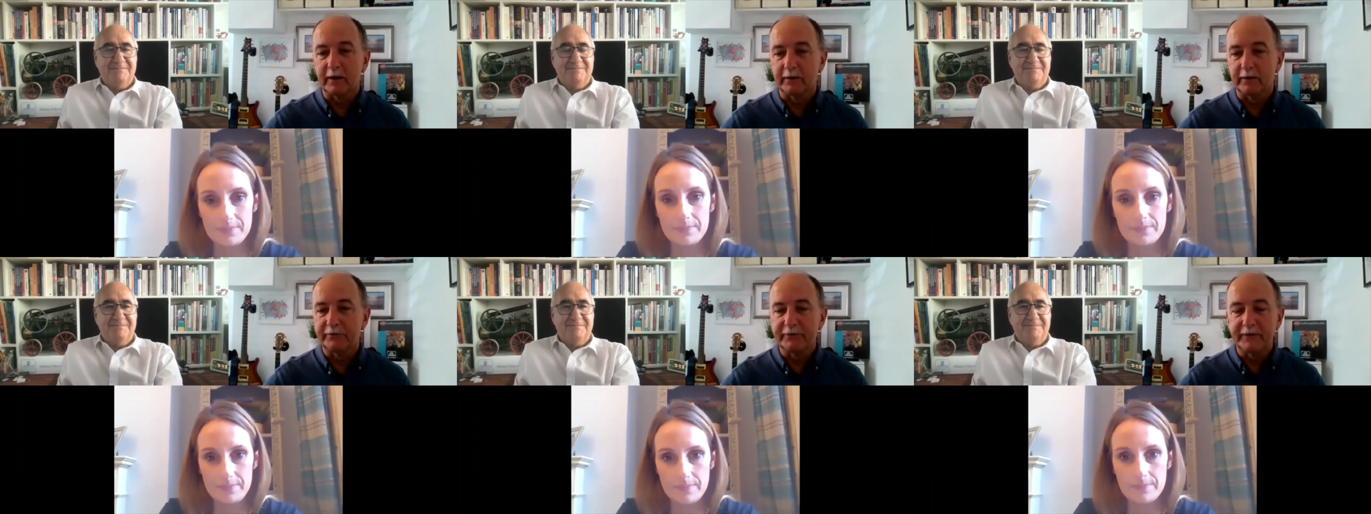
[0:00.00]

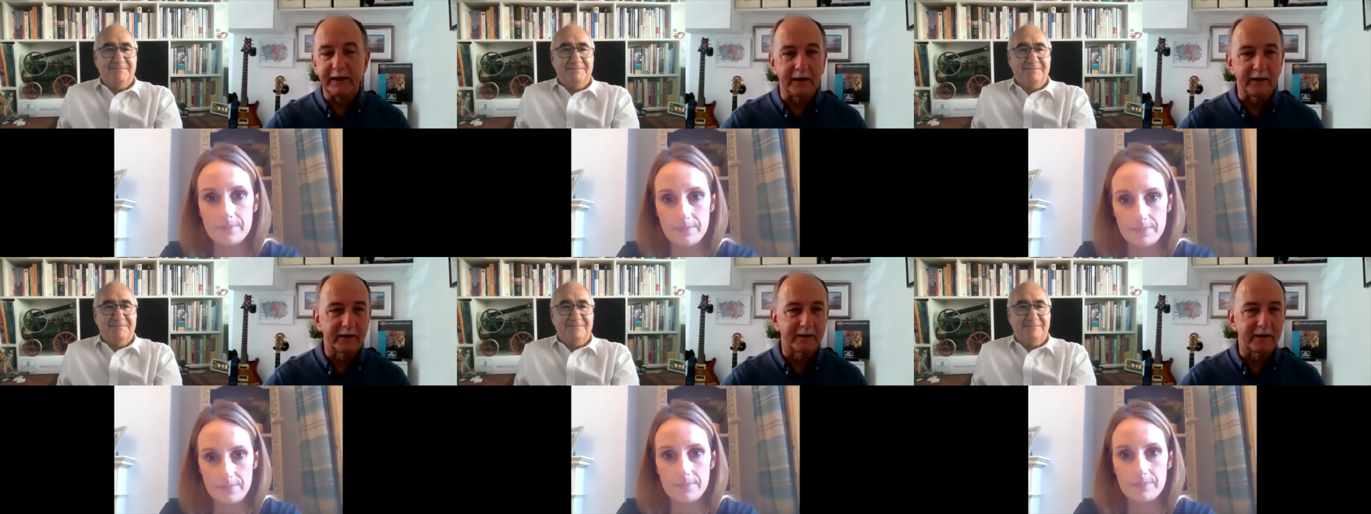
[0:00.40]
Speaker 1: I
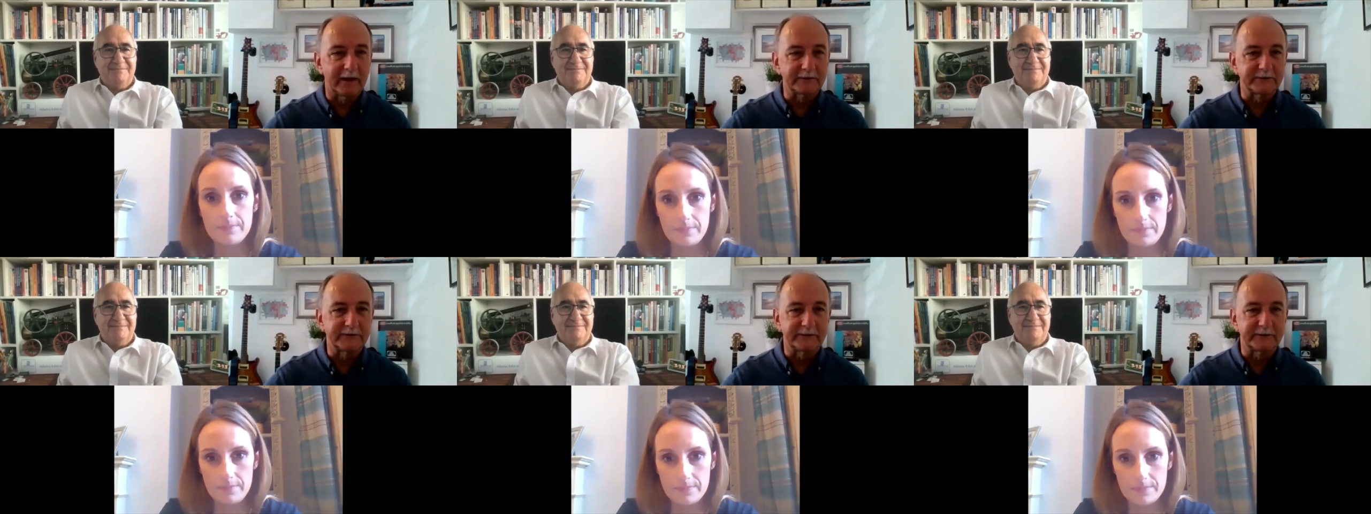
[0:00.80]
think
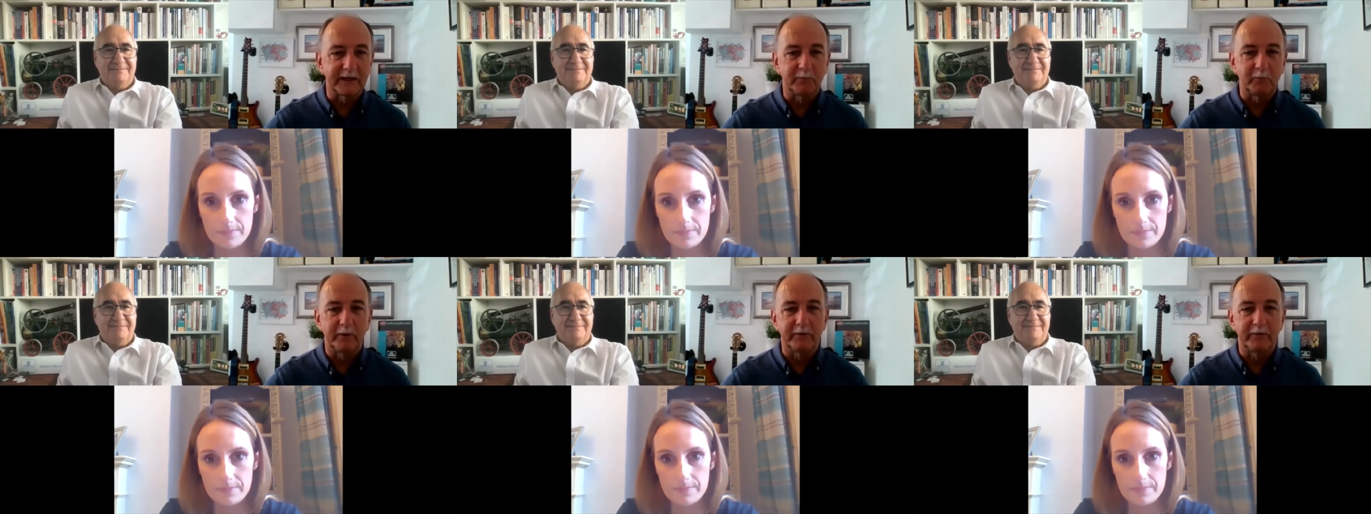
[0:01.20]
actually,
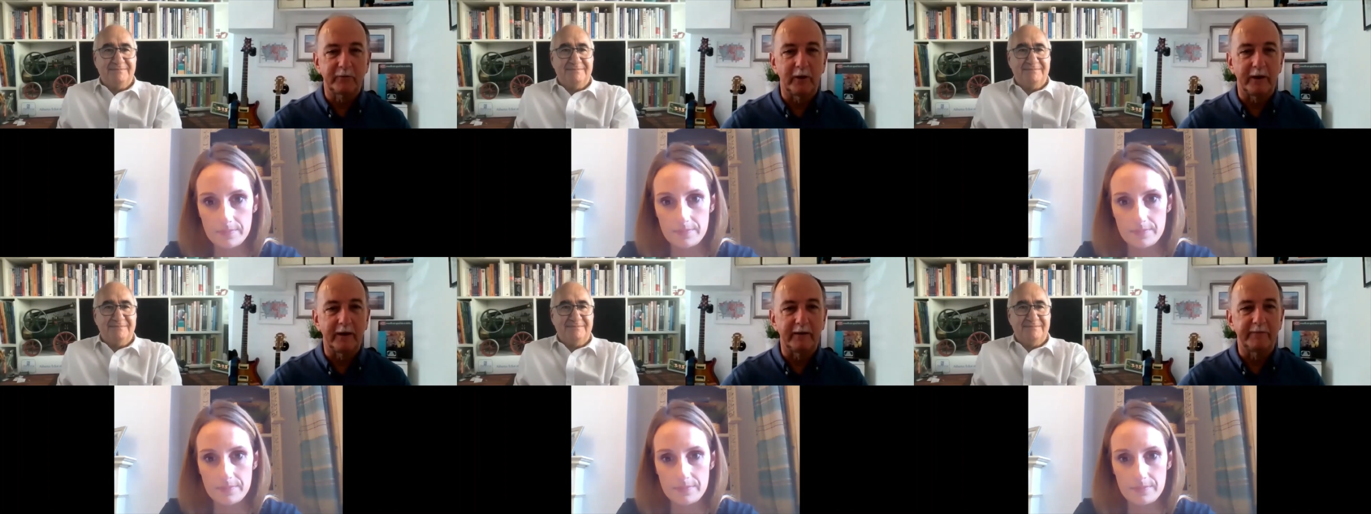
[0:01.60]
Stan, we've
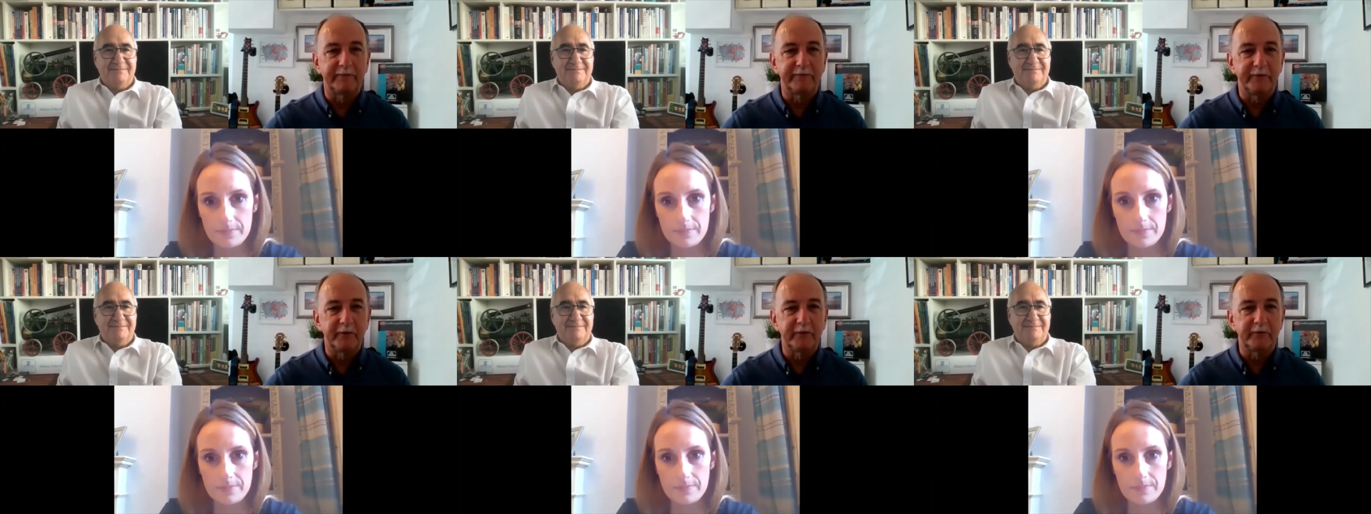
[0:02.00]
got our
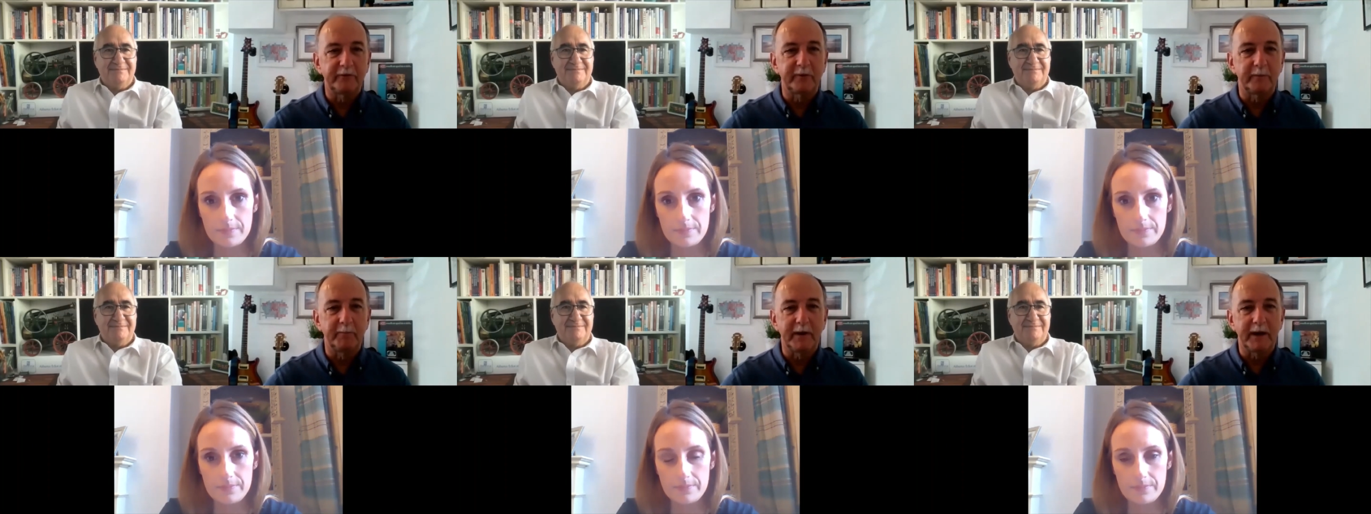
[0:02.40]

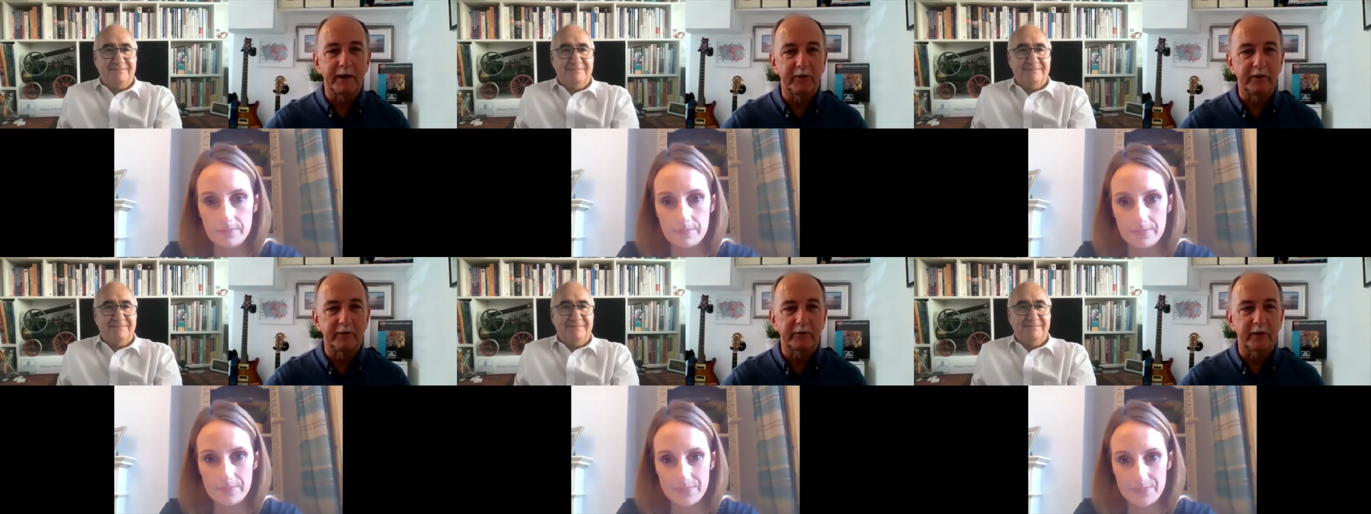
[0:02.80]
first
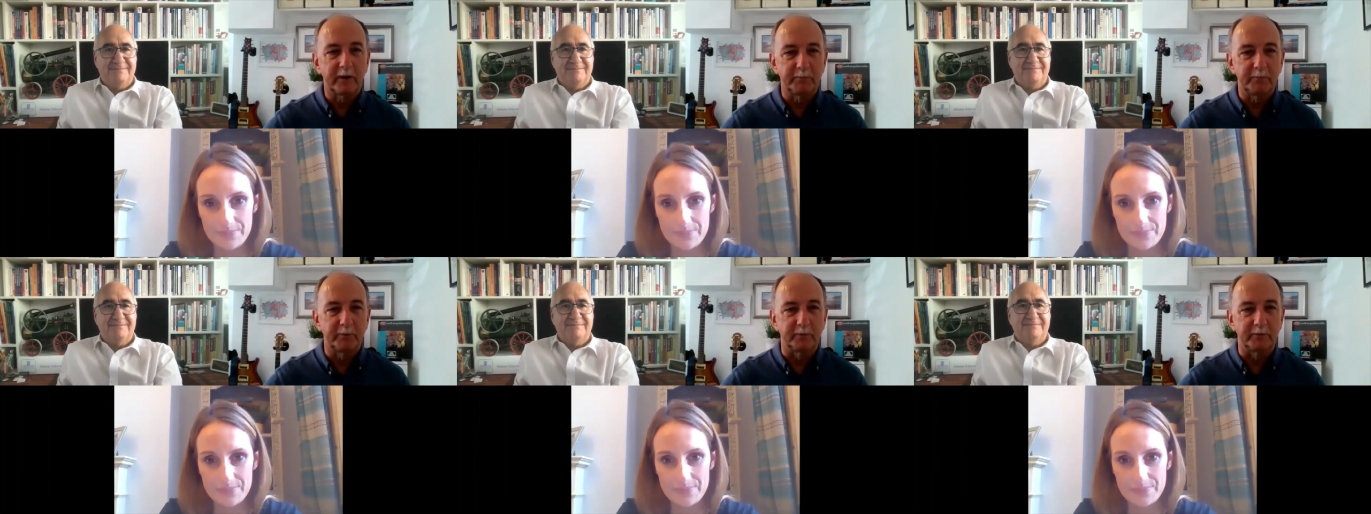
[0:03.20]
married
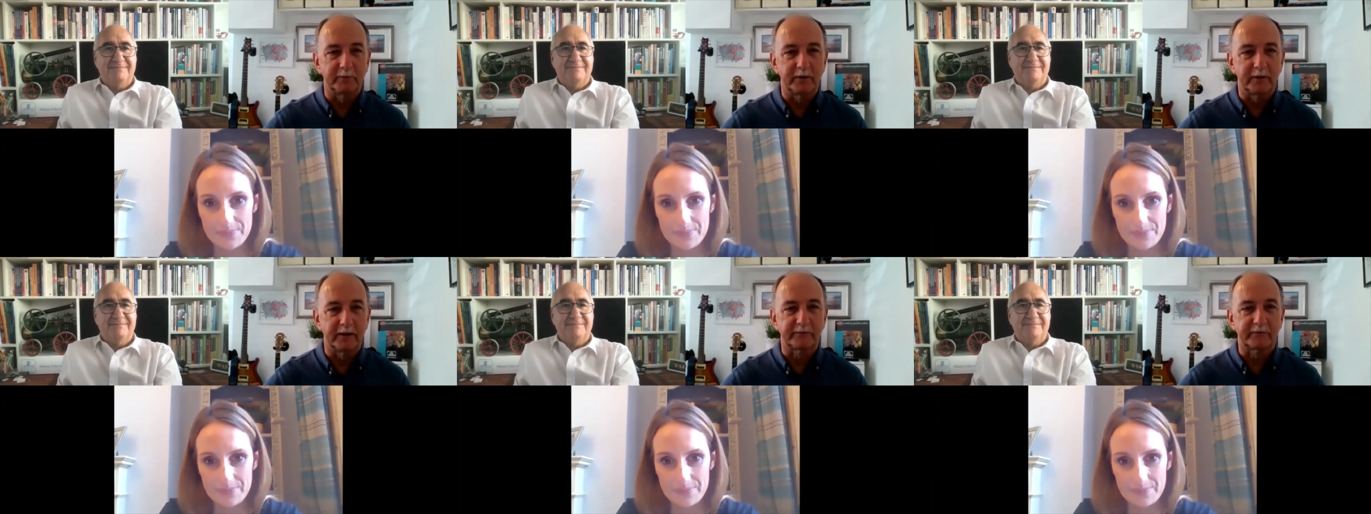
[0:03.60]

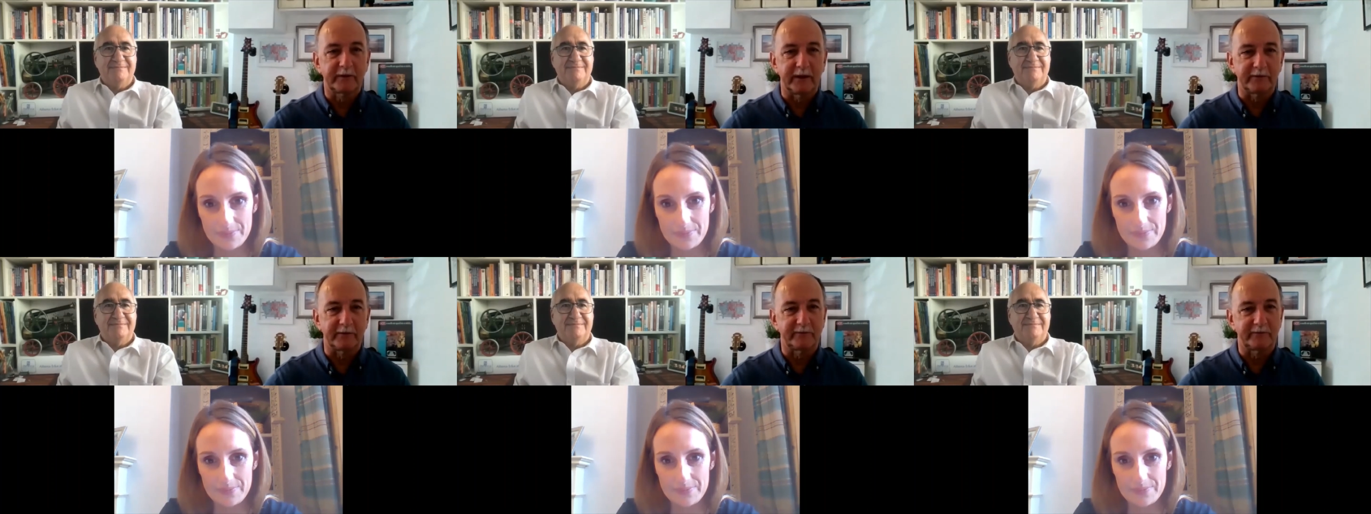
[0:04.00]
couple as
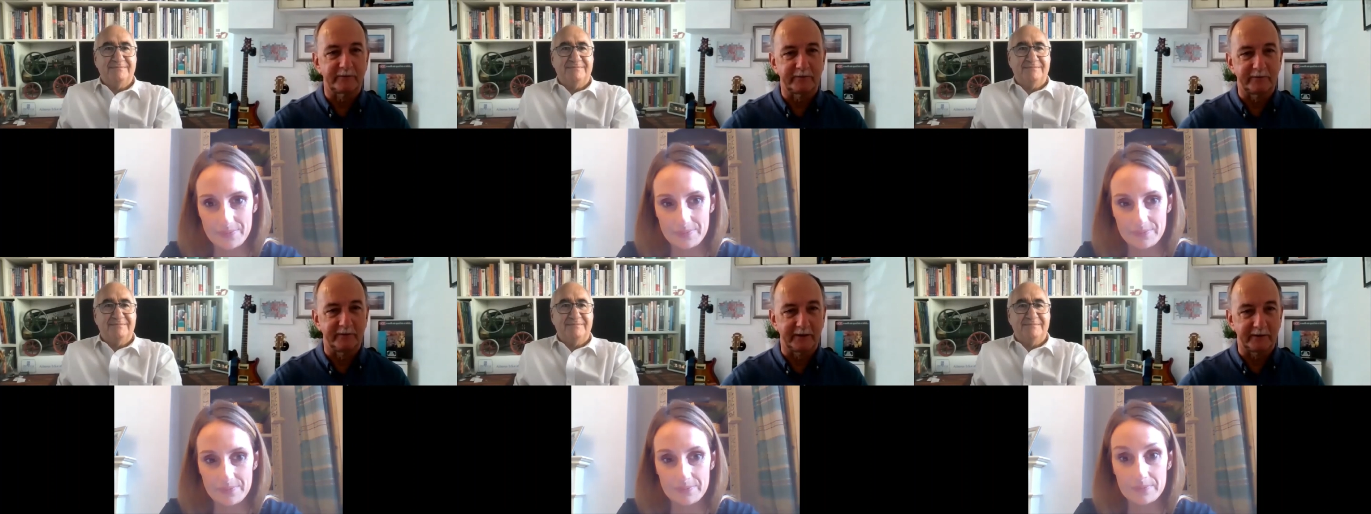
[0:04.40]

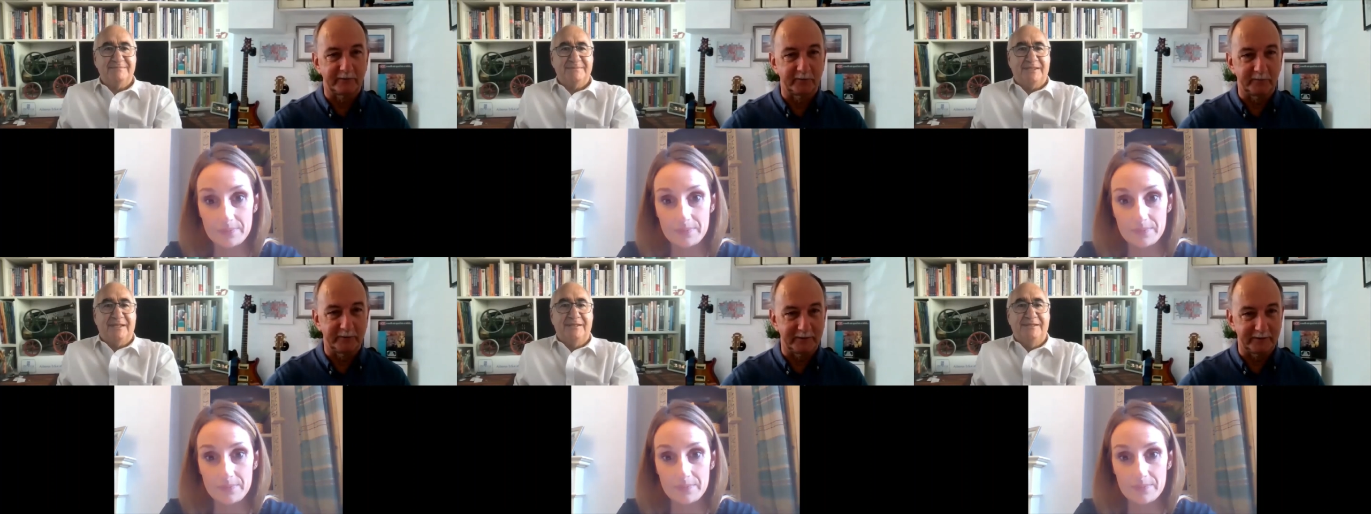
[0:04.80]
guests next week.